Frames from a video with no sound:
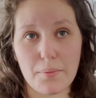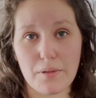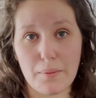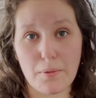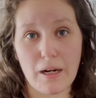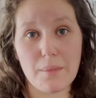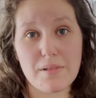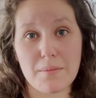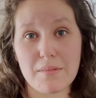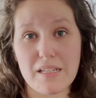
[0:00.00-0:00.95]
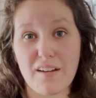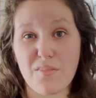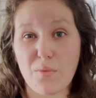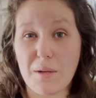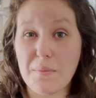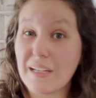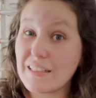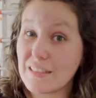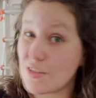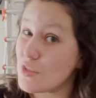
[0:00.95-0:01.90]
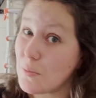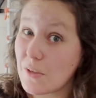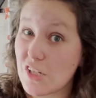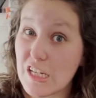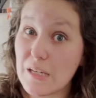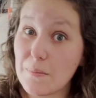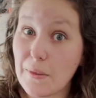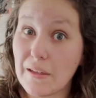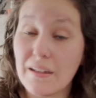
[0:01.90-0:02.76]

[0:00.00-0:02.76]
pre-primed MDF, one because it's super cheap.